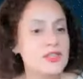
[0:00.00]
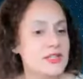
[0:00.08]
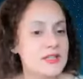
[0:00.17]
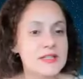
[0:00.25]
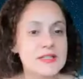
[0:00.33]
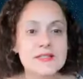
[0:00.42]

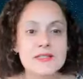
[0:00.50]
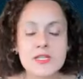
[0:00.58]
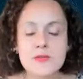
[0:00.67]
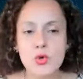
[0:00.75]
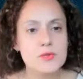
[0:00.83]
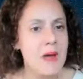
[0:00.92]
mm-hmm. is
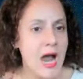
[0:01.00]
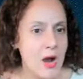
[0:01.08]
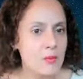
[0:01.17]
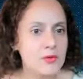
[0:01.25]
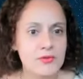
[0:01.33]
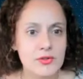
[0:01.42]
the most
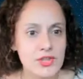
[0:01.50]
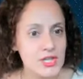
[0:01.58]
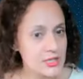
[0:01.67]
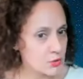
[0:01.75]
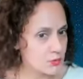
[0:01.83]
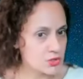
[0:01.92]
powerful
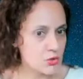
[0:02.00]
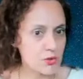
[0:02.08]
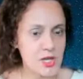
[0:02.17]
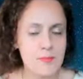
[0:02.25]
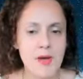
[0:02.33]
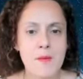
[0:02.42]
thing. You were
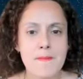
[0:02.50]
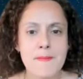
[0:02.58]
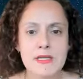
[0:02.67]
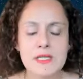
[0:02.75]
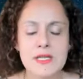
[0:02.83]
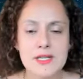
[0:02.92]
talking about
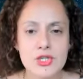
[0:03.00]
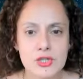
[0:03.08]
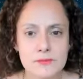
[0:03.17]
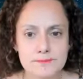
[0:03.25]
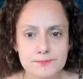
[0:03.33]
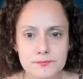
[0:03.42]

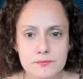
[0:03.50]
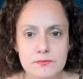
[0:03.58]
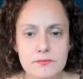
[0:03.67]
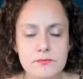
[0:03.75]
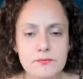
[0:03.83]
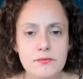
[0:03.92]
meditation.
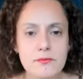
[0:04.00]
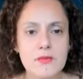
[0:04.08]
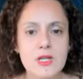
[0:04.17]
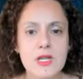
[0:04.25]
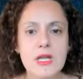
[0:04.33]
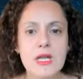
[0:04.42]

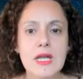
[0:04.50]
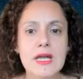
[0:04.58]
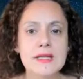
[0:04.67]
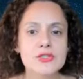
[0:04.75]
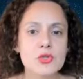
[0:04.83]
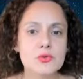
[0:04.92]

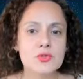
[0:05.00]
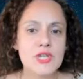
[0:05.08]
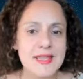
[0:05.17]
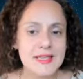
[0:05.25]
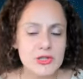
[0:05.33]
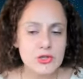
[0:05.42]
So
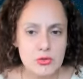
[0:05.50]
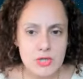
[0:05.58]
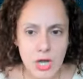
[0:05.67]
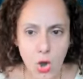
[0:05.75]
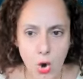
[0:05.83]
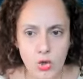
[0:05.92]
taking those
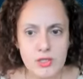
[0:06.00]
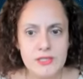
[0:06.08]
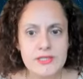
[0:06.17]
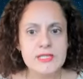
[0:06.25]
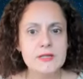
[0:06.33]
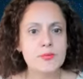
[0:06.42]
long,
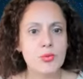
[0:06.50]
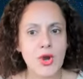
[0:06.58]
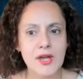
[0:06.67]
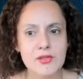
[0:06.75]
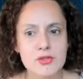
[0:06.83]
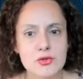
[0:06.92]
deep
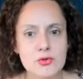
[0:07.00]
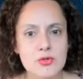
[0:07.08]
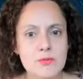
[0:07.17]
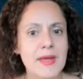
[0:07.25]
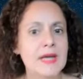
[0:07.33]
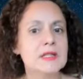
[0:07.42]
breaths through
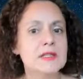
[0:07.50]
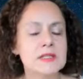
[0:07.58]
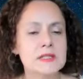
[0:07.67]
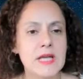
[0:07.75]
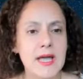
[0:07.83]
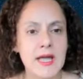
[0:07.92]
the
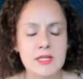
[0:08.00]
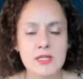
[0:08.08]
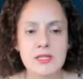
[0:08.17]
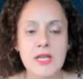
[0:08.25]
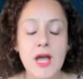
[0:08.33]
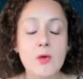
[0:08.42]
belly, and uh,
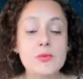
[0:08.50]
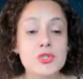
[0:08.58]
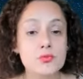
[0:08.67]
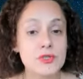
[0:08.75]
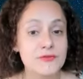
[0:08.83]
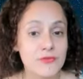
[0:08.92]
it helps
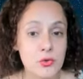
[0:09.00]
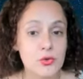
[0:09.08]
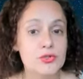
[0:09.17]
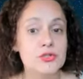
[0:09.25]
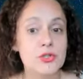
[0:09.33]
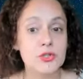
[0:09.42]
to
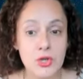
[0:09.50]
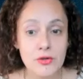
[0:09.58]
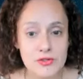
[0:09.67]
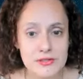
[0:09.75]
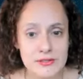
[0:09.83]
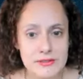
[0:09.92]
refocus the
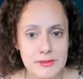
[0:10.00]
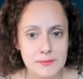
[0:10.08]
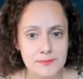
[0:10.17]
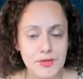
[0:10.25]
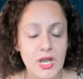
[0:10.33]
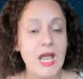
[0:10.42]
nervous system